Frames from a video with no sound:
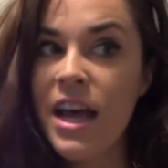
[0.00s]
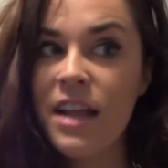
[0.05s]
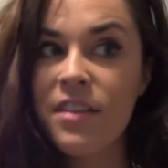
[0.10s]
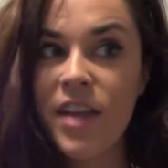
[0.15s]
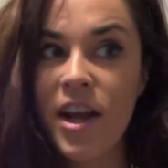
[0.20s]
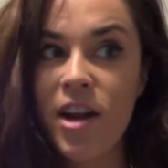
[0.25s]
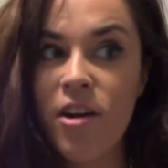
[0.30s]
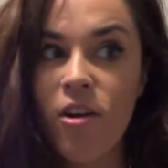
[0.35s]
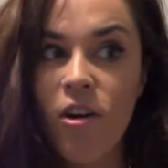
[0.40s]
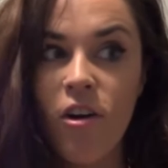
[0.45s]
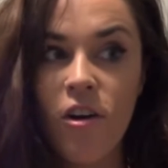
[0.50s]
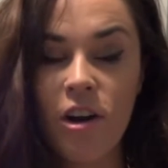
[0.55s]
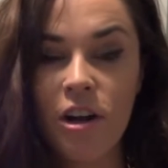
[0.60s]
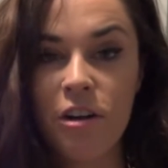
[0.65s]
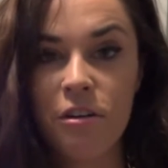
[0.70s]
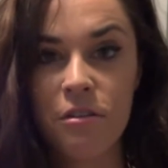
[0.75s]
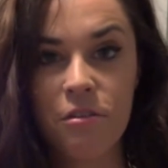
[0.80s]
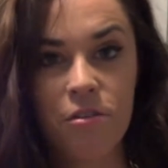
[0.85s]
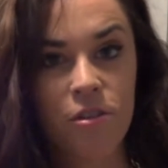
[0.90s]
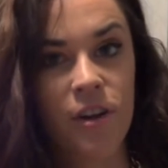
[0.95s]
They are all
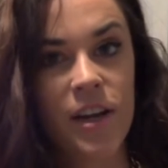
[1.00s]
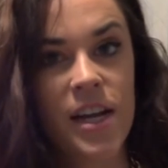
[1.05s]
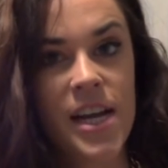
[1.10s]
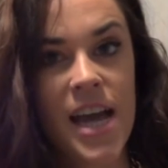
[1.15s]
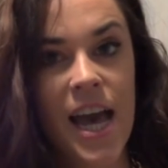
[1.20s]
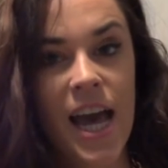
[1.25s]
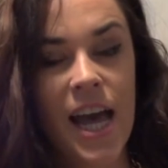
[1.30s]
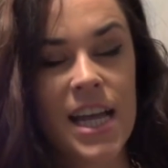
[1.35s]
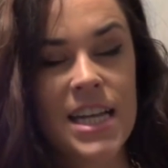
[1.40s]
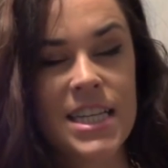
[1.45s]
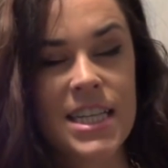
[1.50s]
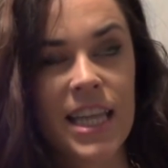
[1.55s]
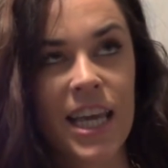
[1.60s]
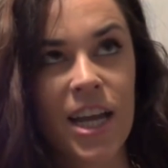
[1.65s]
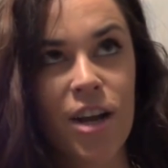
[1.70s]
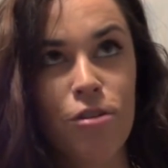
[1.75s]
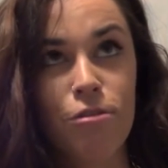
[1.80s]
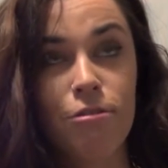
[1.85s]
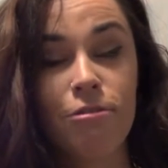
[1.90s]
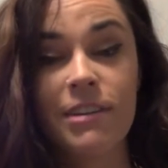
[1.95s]
gluten-free and they
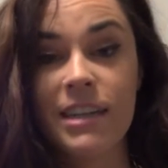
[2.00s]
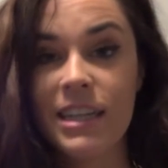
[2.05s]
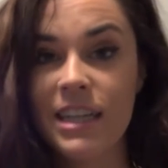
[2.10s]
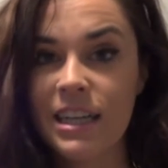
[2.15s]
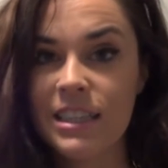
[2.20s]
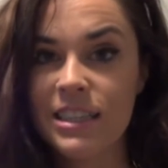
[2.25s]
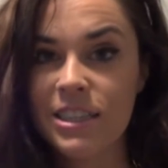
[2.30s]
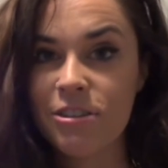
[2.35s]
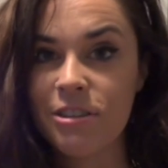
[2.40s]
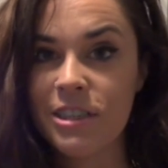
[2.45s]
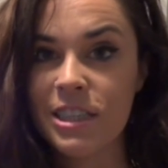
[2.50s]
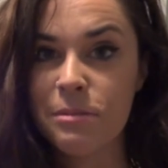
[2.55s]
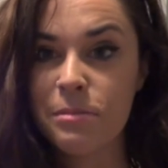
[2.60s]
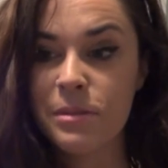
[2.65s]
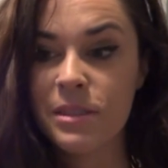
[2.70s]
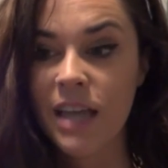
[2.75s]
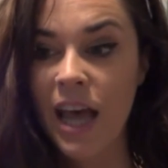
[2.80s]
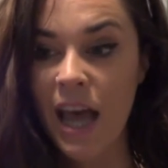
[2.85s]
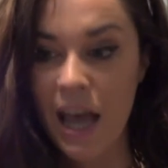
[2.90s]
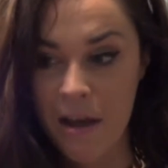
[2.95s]
are really nice
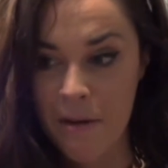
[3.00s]
crisps.